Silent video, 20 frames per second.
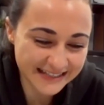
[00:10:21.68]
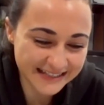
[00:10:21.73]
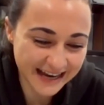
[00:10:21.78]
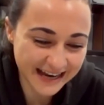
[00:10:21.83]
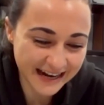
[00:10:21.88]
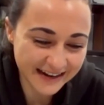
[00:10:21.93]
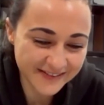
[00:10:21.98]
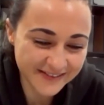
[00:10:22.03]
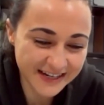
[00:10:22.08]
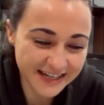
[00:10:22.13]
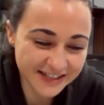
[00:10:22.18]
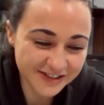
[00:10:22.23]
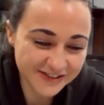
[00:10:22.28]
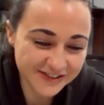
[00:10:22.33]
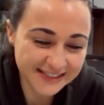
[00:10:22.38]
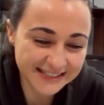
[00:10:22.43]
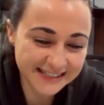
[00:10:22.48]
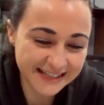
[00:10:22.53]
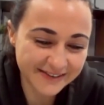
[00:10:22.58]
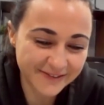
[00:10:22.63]
kind of an
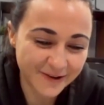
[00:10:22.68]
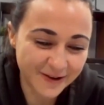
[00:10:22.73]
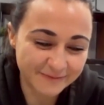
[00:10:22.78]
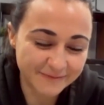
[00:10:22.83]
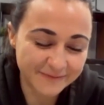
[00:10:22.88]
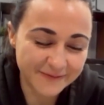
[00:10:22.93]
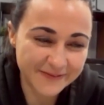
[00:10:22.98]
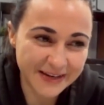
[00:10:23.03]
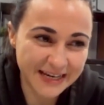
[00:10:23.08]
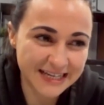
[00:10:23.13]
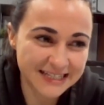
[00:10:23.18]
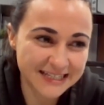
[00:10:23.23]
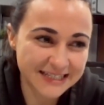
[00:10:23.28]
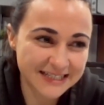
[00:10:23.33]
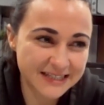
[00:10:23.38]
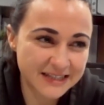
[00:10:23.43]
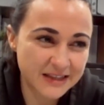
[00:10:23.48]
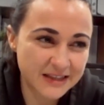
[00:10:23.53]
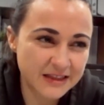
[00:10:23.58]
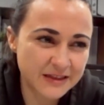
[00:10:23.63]
interesting one,
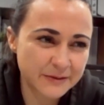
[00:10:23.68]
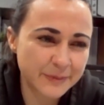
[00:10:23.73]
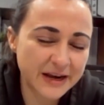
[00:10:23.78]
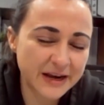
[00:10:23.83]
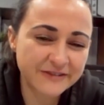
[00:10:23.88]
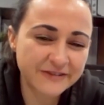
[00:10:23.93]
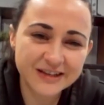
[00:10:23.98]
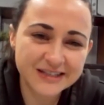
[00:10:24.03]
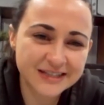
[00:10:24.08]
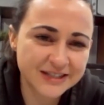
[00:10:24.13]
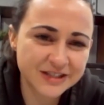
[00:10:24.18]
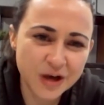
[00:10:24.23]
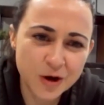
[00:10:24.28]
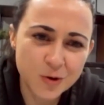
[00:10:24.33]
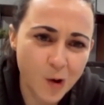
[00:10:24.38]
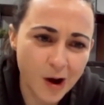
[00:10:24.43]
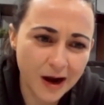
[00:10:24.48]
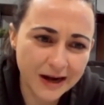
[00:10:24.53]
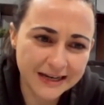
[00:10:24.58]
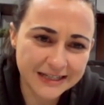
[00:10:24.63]
because the benefits are so
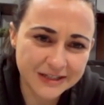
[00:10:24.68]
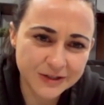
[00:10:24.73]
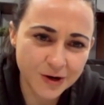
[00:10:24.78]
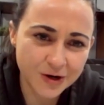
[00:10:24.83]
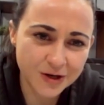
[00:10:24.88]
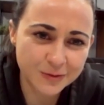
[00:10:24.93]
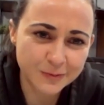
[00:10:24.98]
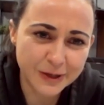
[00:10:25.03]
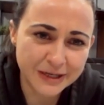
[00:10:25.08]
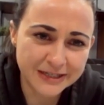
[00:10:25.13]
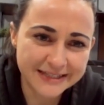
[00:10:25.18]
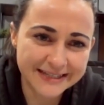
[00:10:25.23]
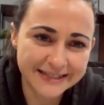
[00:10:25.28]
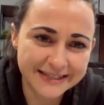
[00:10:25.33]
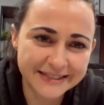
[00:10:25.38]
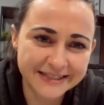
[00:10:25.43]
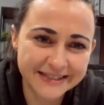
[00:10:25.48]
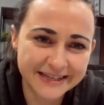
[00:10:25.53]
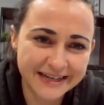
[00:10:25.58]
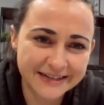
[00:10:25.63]
widely
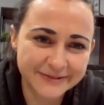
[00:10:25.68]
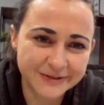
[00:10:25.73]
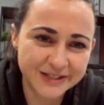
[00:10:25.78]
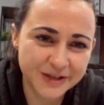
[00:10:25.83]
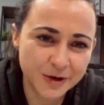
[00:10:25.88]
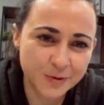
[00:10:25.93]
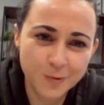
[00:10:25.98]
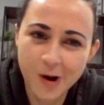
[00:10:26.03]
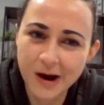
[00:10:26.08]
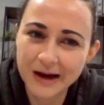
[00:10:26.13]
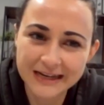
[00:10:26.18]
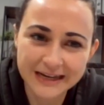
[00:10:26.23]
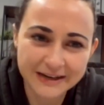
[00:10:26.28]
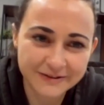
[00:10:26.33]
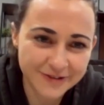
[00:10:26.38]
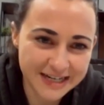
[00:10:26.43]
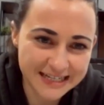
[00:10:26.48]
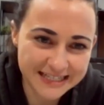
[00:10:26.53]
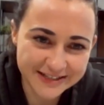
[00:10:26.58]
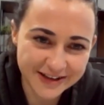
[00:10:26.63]
documented and so widely
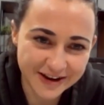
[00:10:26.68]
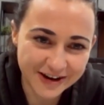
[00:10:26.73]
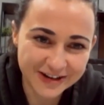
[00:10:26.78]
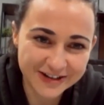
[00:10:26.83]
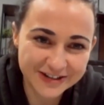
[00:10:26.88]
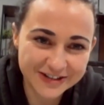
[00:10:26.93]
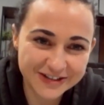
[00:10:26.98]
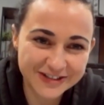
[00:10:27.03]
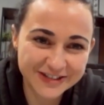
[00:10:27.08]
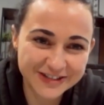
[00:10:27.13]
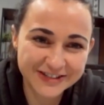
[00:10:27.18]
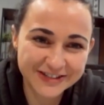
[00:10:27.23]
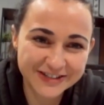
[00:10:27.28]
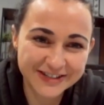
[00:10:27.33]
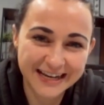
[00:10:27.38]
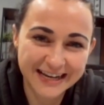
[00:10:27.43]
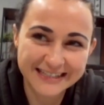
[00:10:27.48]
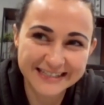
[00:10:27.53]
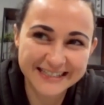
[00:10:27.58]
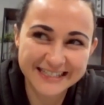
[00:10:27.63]
researched.
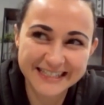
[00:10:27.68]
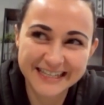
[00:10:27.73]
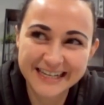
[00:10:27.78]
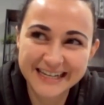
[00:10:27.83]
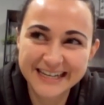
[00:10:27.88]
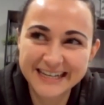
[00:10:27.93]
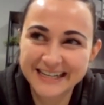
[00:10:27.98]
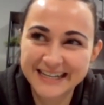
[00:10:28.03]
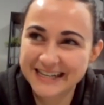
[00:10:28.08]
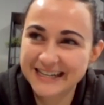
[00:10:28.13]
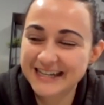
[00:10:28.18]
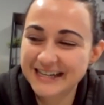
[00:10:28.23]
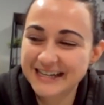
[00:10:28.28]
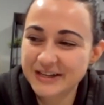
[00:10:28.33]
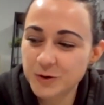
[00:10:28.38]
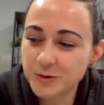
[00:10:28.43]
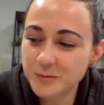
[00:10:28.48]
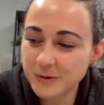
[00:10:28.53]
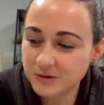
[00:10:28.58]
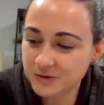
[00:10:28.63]
You
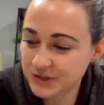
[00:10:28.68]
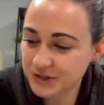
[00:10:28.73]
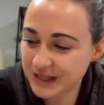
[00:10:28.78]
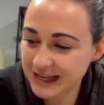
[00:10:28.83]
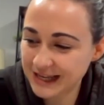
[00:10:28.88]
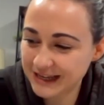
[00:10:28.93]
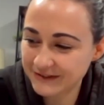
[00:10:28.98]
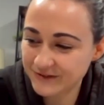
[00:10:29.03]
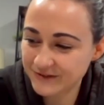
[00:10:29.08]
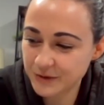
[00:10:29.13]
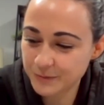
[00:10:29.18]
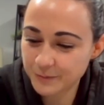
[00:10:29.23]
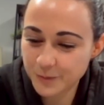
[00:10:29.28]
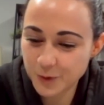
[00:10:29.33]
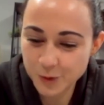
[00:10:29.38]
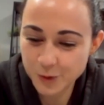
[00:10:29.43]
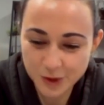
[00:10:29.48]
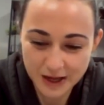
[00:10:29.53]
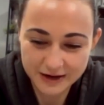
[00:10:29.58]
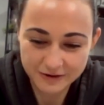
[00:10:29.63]
almost think if you
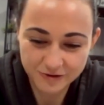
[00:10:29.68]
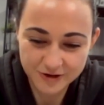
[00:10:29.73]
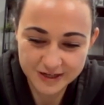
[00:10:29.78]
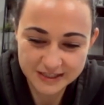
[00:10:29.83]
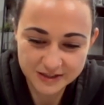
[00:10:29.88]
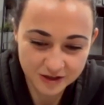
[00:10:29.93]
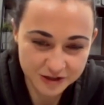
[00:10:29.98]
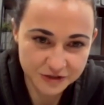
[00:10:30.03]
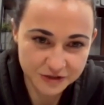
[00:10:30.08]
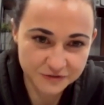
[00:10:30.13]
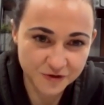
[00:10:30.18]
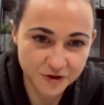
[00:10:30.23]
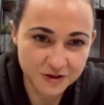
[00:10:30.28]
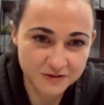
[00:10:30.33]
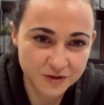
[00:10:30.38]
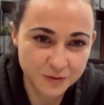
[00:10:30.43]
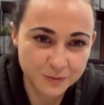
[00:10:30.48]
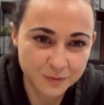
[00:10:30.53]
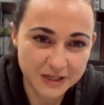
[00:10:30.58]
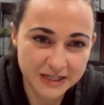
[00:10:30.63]
put that research in front of
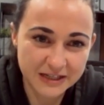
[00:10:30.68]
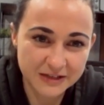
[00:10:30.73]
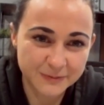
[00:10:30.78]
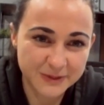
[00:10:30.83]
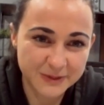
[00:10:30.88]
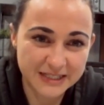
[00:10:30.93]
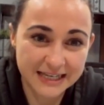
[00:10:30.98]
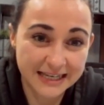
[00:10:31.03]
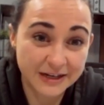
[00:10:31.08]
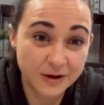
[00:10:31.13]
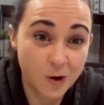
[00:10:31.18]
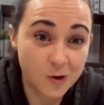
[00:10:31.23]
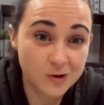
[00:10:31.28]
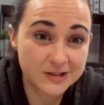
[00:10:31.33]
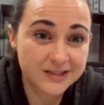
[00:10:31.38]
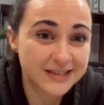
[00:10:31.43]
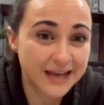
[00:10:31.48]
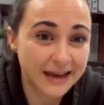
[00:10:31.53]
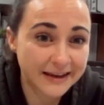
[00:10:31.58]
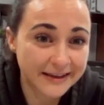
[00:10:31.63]
somebody, you'd be silly not
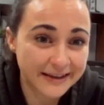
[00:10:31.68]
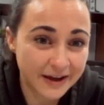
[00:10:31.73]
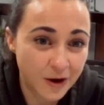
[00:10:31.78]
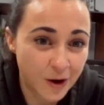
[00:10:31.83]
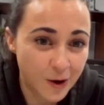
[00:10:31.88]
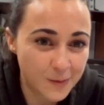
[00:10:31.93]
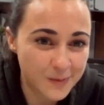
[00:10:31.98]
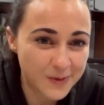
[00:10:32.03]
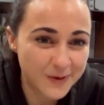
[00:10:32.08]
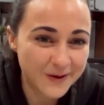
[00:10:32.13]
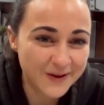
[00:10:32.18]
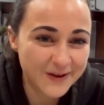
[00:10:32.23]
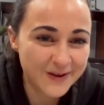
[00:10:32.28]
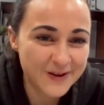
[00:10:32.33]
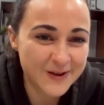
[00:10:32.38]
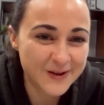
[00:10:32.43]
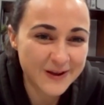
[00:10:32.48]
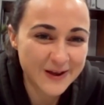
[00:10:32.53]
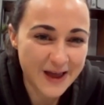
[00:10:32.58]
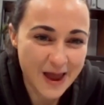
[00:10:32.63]
to take it up.
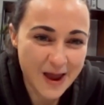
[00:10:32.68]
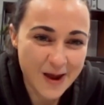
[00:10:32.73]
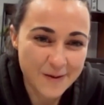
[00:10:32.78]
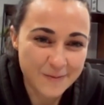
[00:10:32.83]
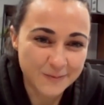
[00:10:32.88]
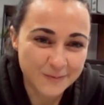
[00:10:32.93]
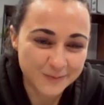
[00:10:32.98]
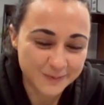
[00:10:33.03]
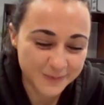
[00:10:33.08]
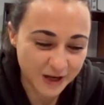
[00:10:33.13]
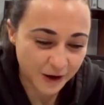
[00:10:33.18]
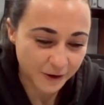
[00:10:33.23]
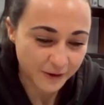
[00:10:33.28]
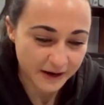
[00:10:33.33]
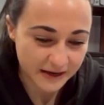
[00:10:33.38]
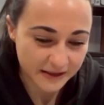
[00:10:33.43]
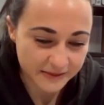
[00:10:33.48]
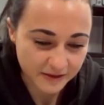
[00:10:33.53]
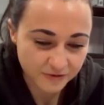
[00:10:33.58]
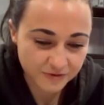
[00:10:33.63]

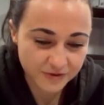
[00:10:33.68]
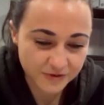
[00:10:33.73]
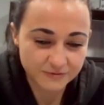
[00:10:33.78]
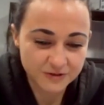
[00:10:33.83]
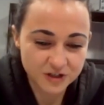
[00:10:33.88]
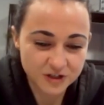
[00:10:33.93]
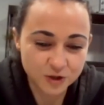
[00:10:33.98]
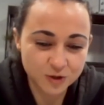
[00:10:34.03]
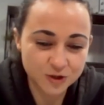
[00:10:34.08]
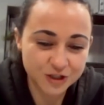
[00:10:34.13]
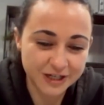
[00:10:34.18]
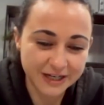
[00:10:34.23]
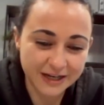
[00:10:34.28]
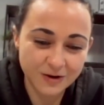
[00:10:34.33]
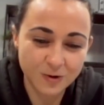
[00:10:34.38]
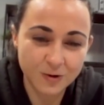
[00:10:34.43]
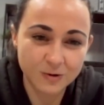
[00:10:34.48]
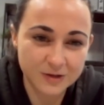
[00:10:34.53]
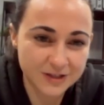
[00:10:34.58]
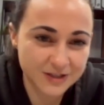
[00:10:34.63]
The reduction in
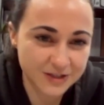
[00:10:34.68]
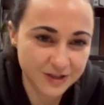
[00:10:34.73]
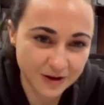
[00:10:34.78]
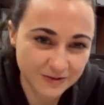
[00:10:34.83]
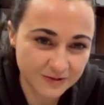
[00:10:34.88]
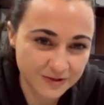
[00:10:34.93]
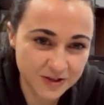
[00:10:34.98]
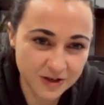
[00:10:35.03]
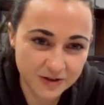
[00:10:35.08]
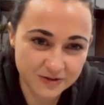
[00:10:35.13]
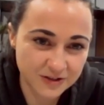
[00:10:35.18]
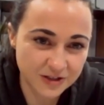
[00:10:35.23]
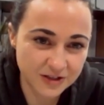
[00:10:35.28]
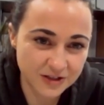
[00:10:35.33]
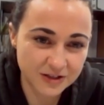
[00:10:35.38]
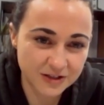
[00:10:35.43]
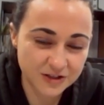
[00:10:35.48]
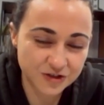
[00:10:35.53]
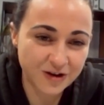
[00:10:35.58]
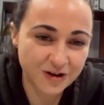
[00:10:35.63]
cortisol, so there's the
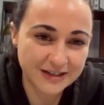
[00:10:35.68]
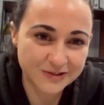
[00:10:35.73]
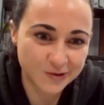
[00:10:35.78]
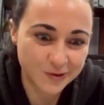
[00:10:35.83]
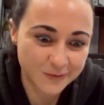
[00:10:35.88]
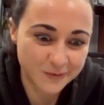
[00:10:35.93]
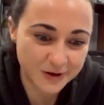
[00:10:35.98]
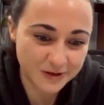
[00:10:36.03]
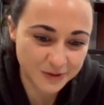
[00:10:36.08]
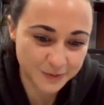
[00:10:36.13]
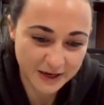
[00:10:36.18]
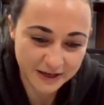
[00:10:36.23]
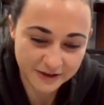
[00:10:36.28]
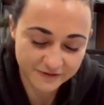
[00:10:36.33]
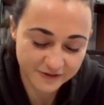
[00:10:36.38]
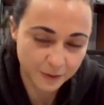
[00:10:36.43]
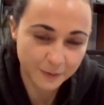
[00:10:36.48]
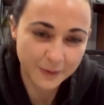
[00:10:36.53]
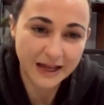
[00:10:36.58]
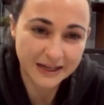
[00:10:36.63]
stress hormone to make you
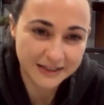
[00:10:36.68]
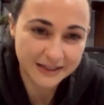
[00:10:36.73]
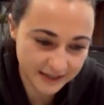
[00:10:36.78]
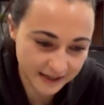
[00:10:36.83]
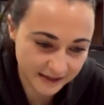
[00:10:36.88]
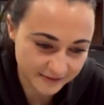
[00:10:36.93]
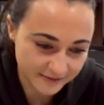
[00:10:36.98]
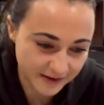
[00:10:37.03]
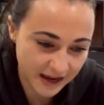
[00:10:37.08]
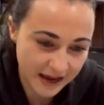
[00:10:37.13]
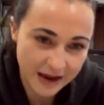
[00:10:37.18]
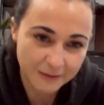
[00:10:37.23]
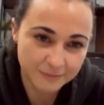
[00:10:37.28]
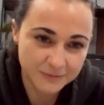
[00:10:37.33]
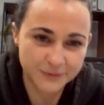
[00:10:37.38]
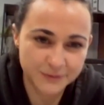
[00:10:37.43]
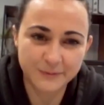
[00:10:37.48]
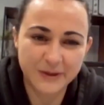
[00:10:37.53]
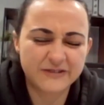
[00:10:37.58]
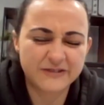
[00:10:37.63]
feel better, to
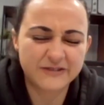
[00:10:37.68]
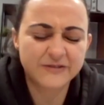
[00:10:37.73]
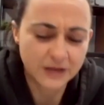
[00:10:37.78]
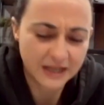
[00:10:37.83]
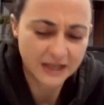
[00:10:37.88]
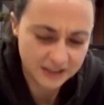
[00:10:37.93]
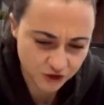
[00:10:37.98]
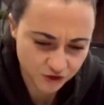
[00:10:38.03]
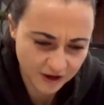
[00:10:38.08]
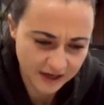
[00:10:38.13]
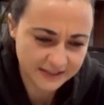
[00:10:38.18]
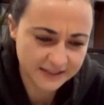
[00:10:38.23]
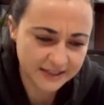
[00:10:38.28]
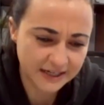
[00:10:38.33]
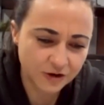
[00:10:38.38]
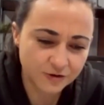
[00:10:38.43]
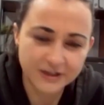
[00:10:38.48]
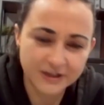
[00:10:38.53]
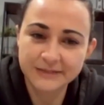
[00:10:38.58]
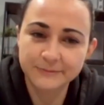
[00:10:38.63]
make you feel less stressed,
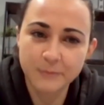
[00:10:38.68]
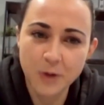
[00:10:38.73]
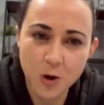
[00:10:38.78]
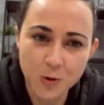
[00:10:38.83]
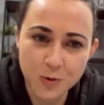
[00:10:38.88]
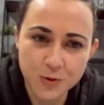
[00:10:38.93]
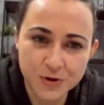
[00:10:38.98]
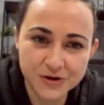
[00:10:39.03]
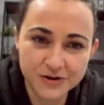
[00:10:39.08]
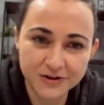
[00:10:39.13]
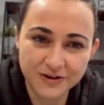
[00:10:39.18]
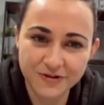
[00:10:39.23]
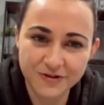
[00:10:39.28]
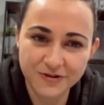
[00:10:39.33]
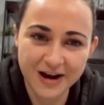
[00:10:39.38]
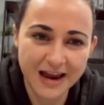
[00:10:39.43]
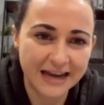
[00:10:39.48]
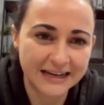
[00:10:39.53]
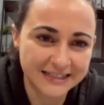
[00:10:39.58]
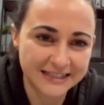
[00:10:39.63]
increased mood,
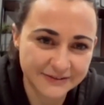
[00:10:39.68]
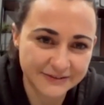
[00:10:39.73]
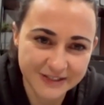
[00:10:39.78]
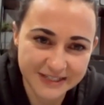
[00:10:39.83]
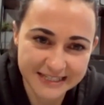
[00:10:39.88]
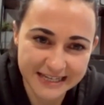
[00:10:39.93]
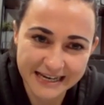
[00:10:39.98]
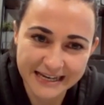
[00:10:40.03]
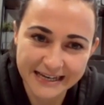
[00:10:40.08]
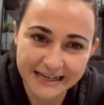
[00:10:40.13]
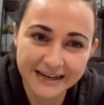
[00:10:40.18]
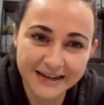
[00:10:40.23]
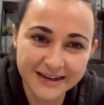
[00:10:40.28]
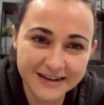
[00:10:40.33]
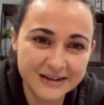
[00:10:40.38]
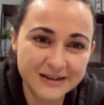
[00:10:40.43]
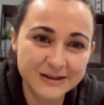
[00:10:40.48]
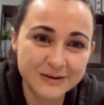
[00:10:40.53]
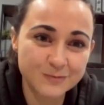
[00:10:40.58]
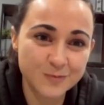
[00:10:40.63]
creativity,
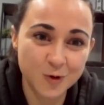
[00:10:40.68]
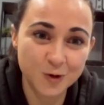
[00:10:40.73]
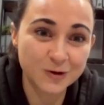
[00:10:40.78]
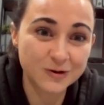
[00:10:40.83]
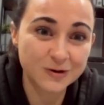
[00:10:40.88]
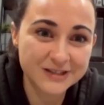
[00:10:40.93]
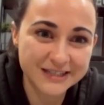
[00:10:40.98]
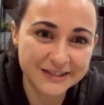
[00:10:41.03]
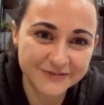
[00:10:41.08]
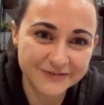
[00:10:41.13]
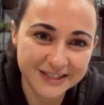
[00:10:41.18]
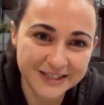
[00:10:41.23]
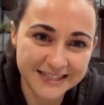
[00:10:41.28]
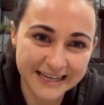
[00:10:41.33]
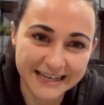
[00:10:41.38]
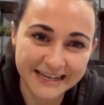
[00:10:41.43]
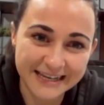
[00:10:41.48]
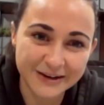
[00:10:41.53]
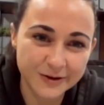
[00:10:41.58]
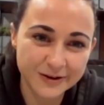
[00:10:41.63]

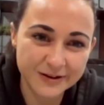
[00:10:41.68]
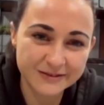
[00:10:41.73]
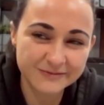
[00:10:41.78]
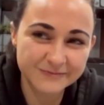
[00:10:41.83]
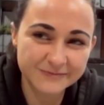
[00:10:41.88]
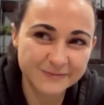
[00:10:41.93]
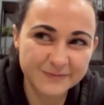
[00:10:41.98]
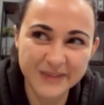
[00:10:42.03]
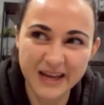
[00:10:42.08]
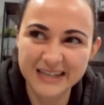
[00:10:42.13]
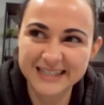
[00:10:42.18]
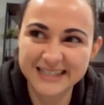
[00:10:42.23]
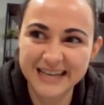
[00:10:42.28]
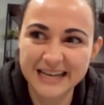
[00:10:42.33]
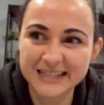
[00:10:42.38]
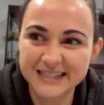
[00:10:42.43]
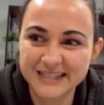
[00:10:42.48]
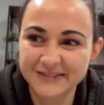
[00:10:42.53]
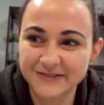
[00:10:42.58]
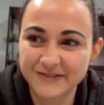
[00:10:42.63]
productivity, that
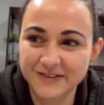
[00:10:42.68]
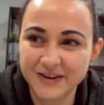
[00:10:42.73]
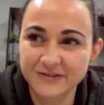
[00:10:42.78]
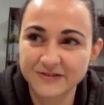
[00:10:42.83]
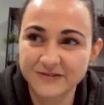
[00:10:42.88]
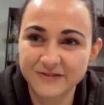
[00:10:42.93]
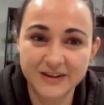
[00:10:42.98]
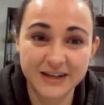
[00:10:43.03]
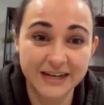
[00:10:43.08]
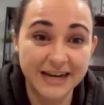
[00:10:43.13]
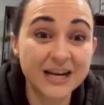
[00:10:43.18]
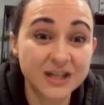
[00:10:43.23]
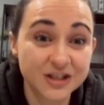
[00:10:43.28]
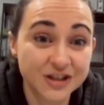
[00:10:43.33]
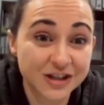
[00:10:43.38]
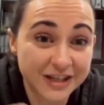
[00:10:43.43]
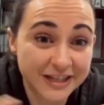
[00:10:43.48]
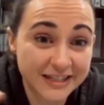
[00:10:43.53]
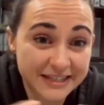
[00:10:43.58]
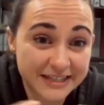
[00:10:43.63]
sense of
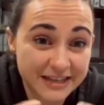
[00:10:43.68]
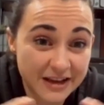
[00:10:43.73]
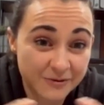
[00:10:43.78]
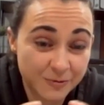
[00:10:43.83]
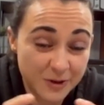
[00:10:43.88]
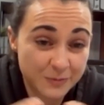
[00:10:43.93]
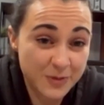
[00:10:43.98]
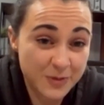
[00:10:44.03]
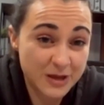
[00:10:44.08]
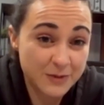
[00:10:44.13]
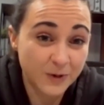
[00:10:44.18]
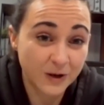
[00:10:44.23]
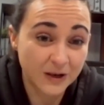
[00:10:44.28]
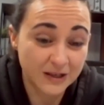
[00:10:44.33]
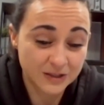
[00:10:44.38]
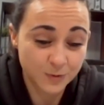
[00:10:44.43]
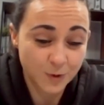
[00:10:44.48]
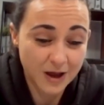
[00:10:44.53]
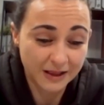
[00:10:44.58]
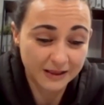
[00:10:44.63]
connection and with people
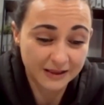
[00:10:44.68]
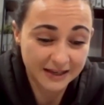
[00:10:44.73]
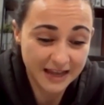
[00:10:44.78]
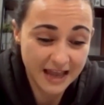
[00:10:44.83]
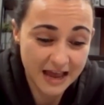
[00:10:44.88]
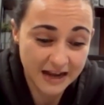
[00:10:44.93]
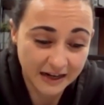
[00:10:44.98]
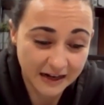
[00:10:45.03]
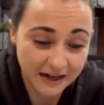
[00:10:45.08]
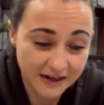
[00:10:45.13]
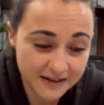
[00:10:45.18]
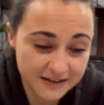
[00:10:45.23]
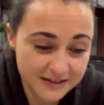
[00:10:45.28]
as well, again.